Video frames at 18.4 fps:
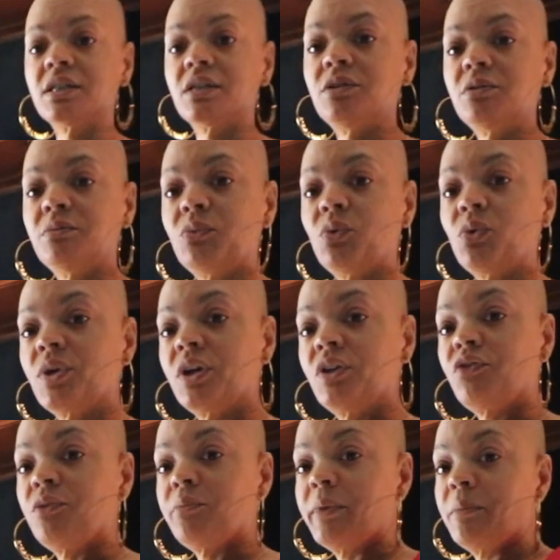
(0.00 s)
a good morning
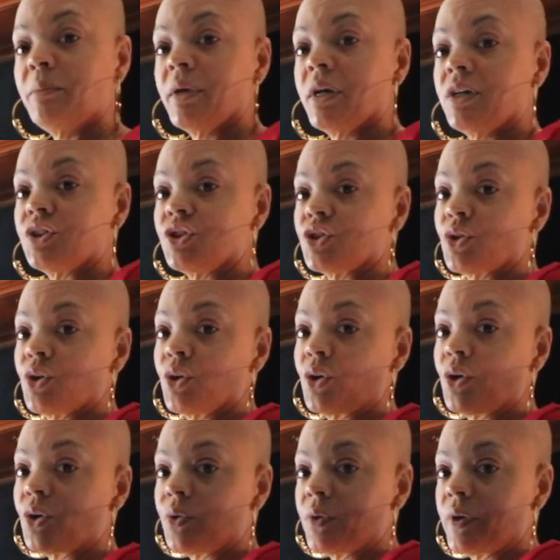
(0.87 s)
for me because your
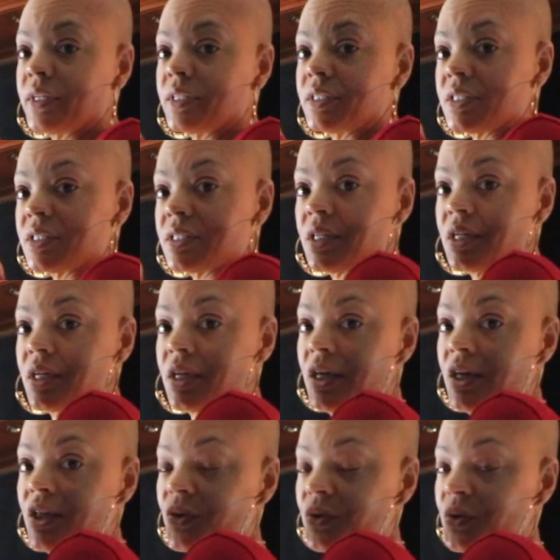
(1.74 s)
girl is,
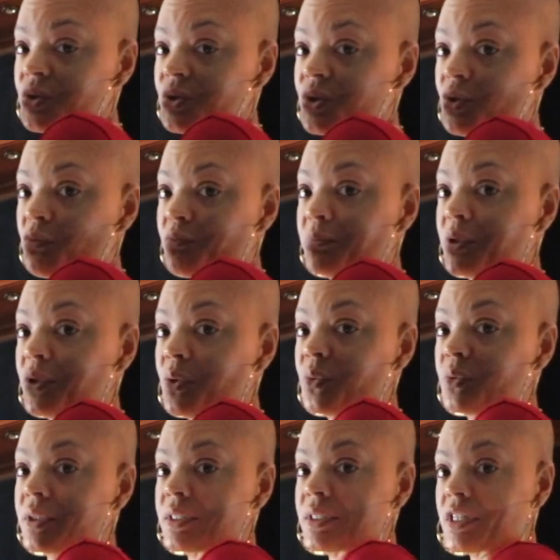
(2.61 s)
there's no
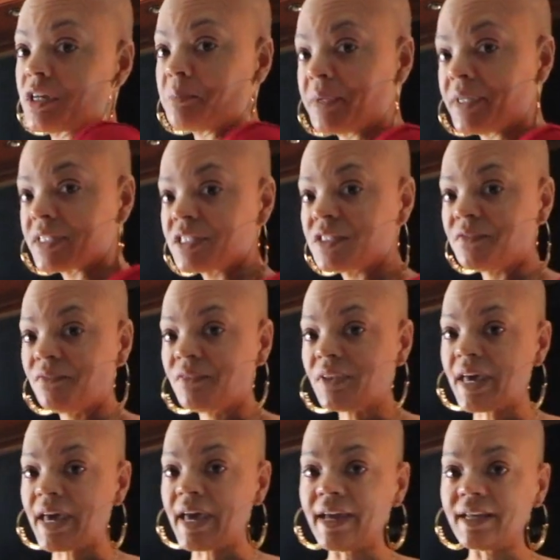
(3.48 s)
bloat, the tummy is
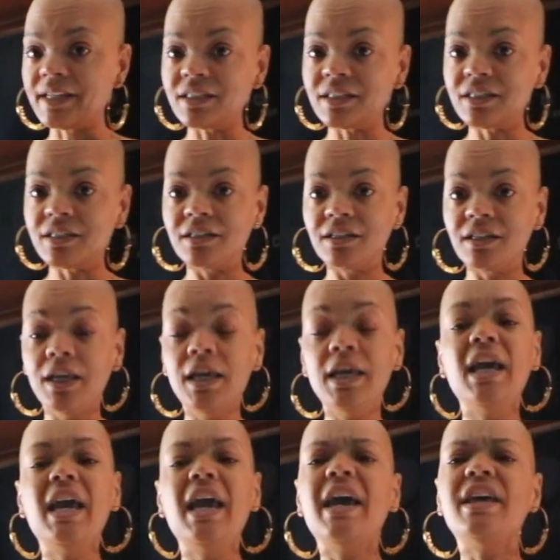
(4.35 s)
flat.
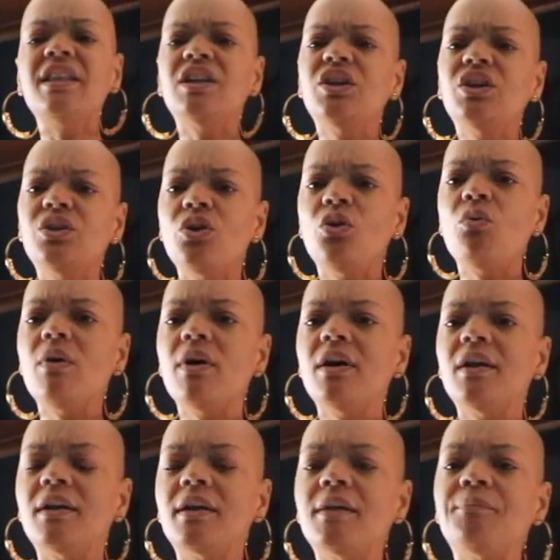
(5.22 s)
And then you know
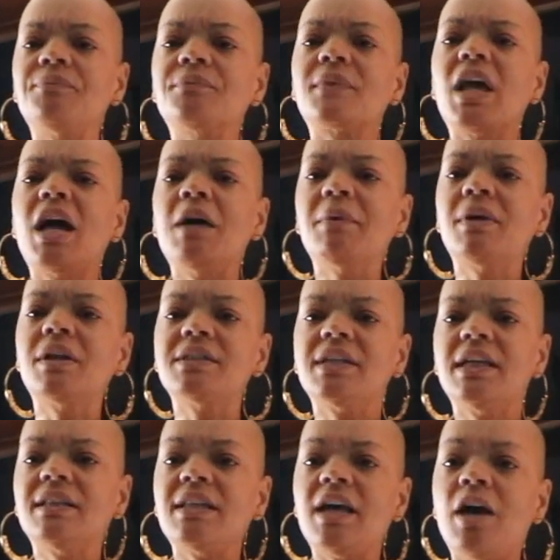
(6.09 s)
what? I'm going to
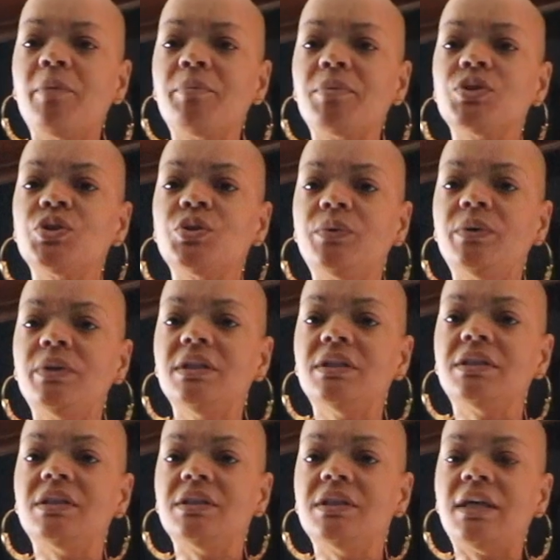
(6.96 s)
take the opportunity
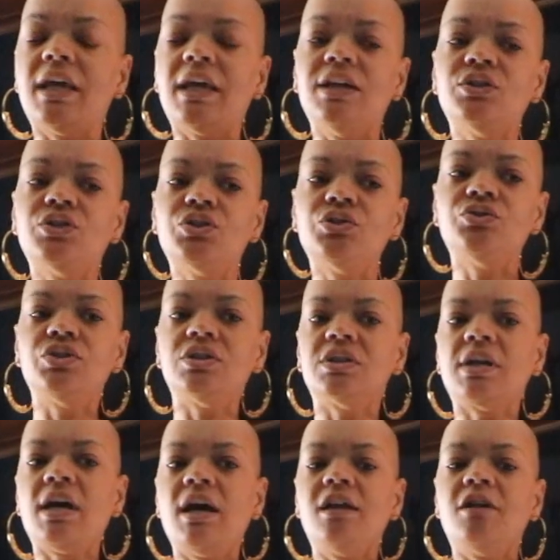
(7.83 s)
today to
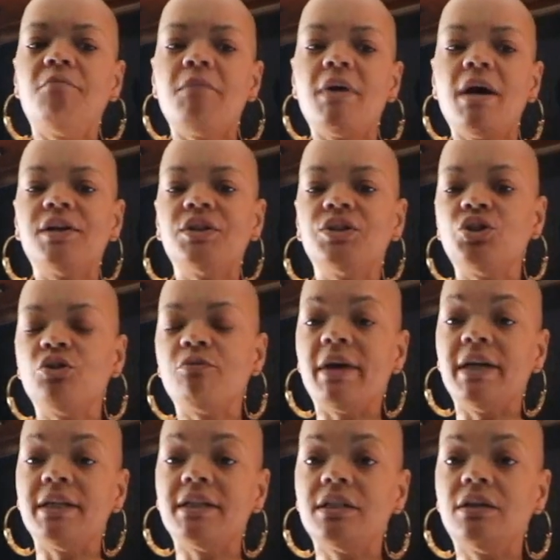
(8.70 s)
just kind of monitor
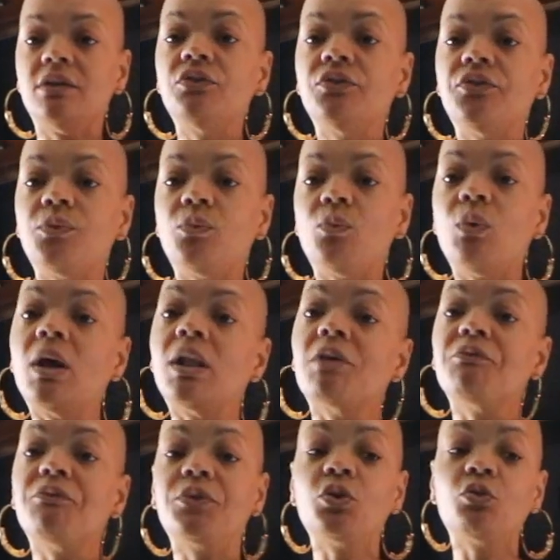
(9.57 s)
myself while
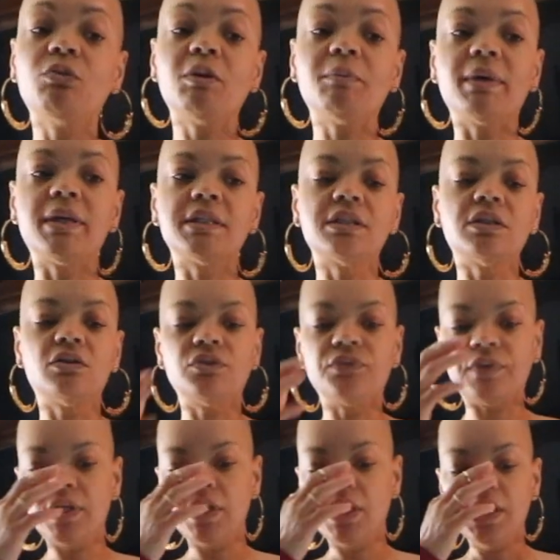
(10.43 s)
I'm filming
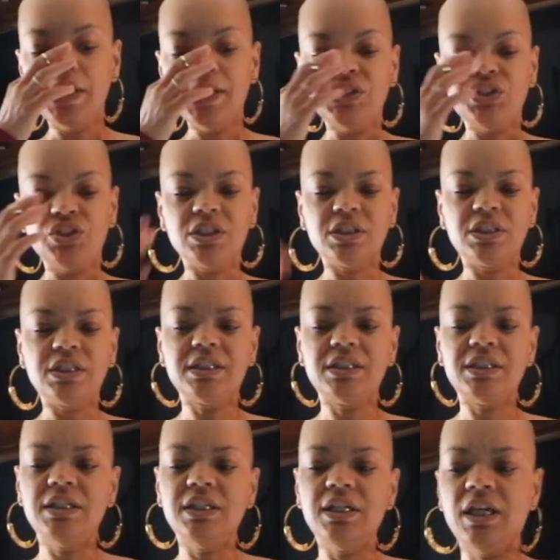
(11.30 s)
myself, just to
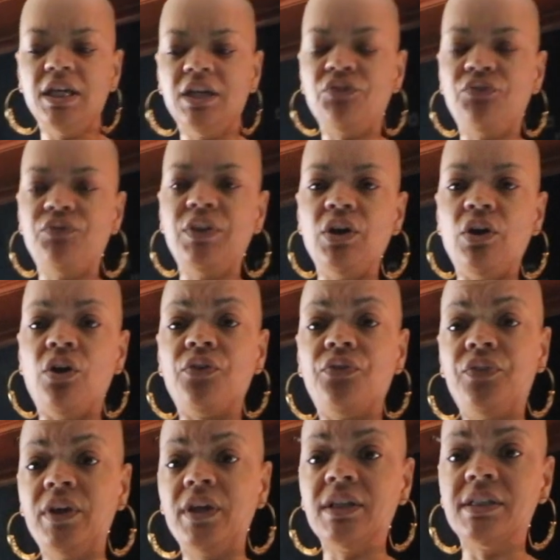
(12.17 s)
see if there are
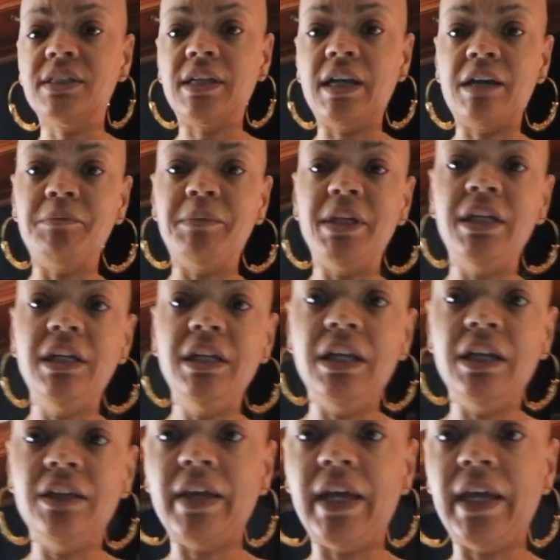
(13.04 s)
things that I'm
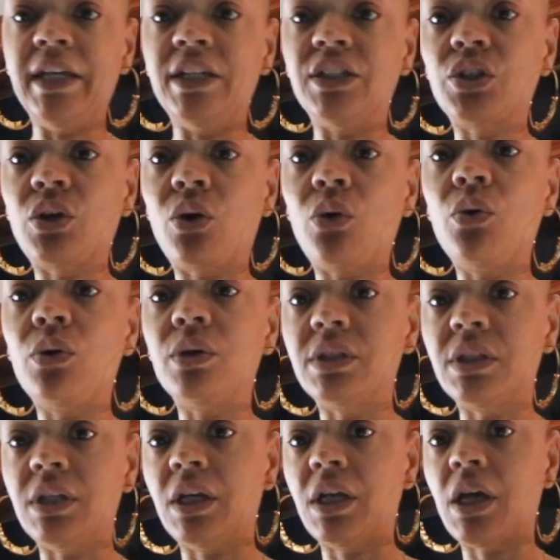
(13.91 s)
eating that is
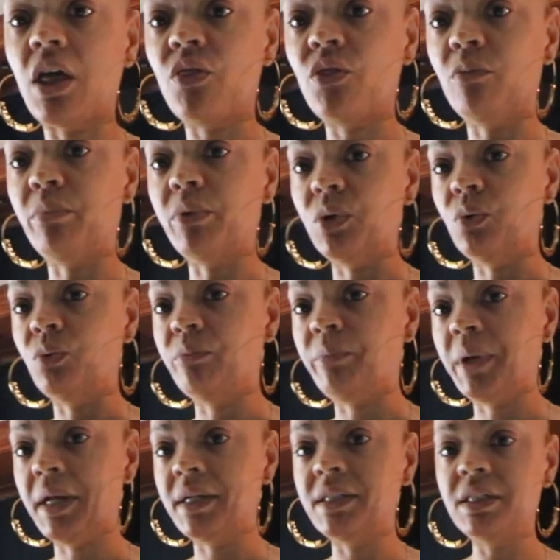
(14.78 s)
causing the bloat.
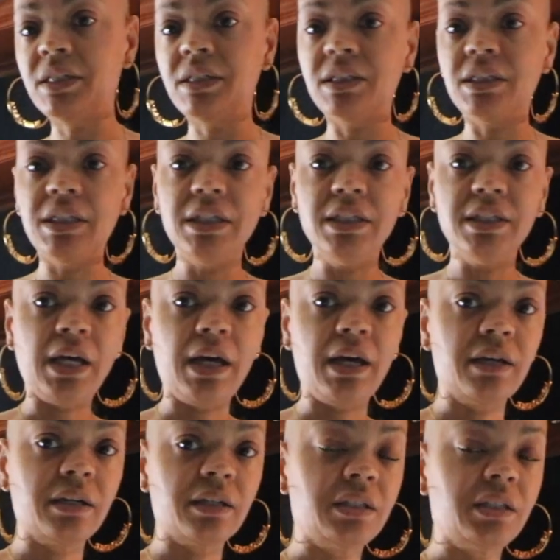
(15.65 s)
But I did
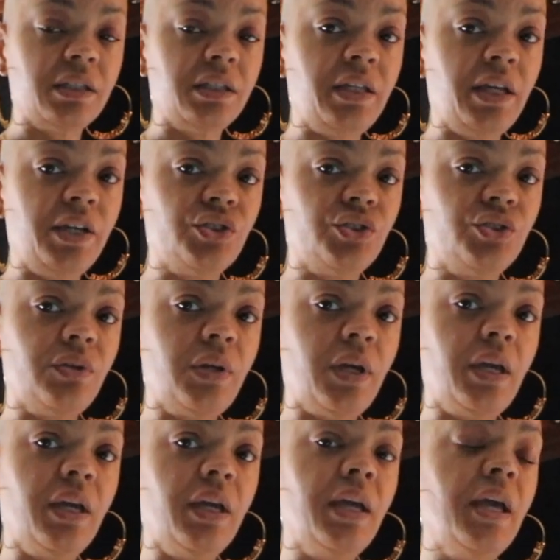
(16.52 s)
detox
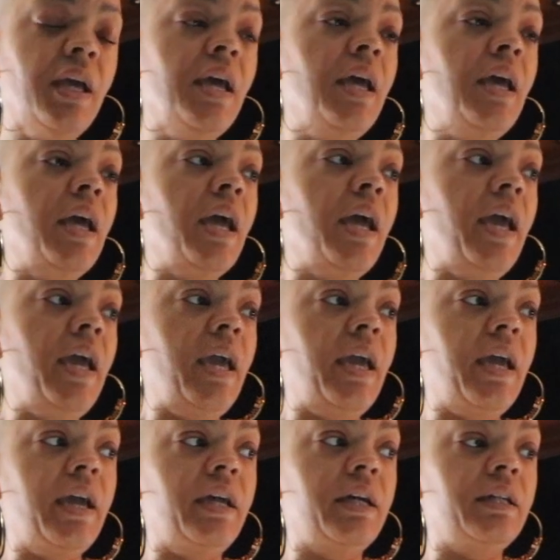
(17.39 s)
yesterday,
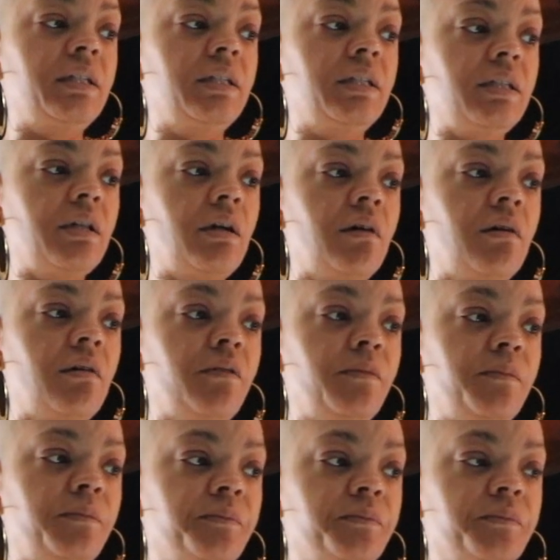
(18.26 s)
and
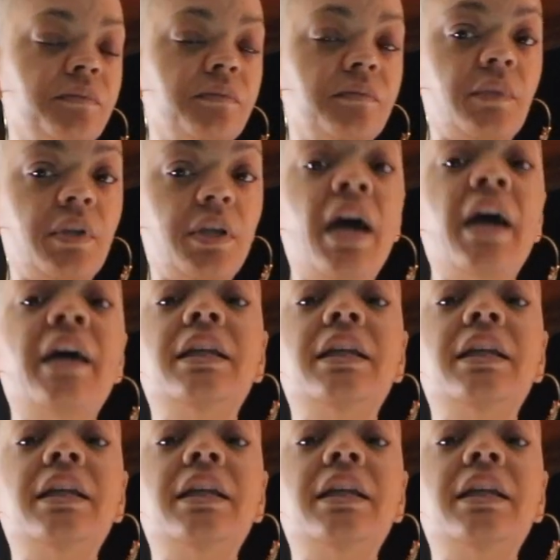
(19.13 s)
I